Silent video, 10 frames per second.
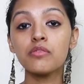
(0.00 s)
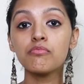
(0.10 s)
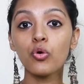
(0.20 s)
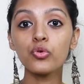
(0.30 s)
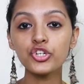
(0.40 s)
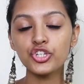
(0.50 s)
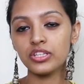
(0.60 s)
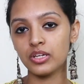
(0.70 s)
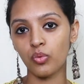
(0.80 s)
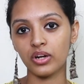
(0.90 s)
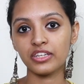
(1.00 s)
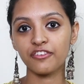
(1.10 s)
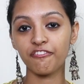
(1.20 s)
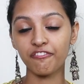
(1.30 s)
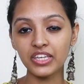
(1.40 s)
emotion that one
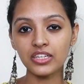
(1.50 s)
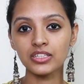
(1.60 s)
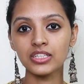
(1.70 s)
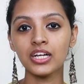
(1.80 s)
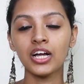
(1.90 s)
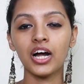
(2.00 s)
can feel